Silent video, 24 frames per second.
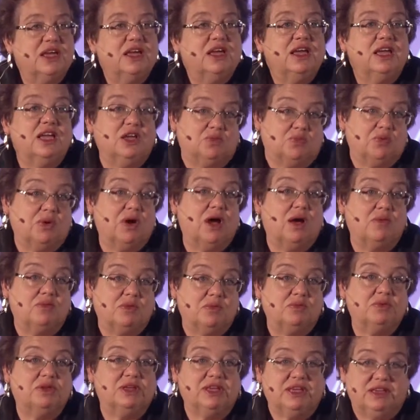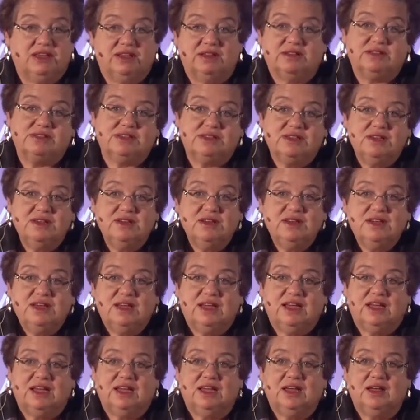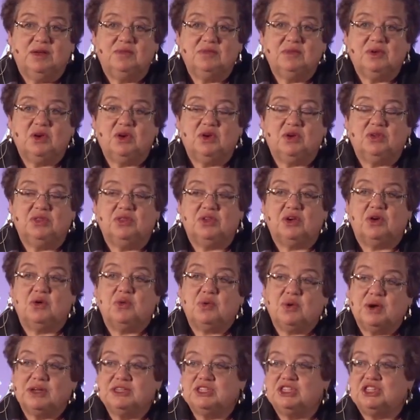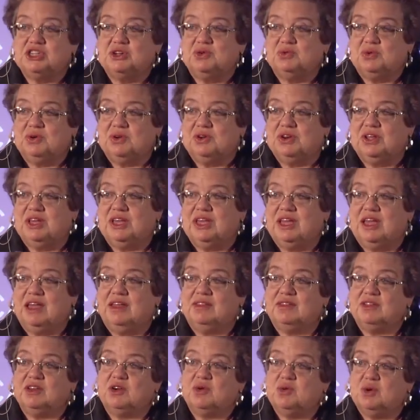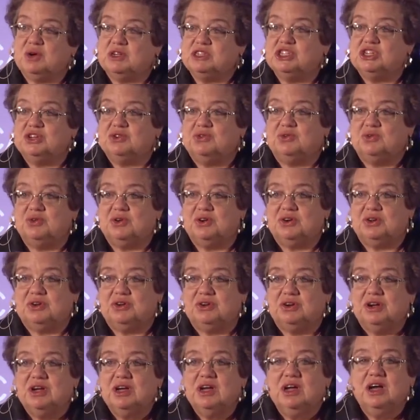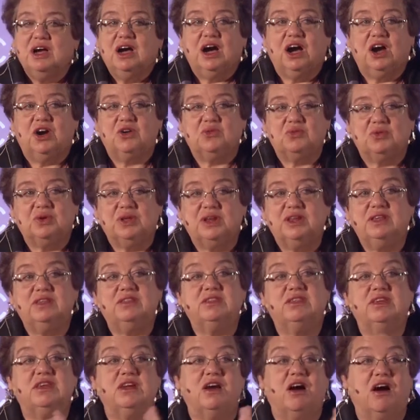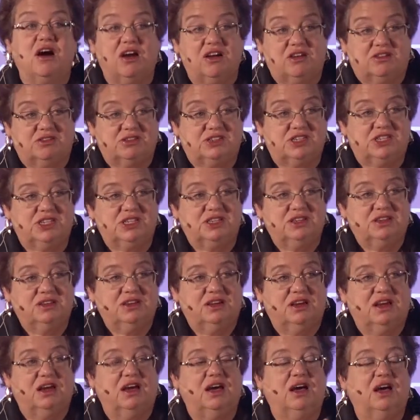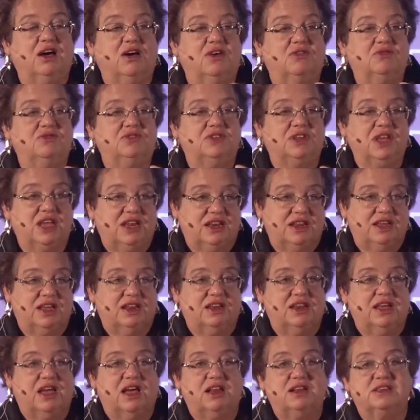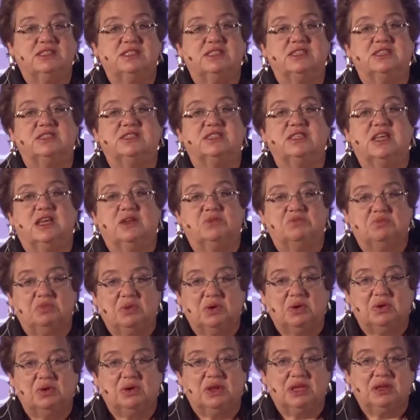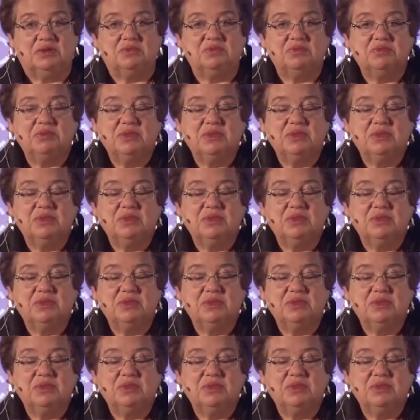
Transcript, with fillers: it probably is. Um, the question wording and the question order are really the art of data analysis and polling.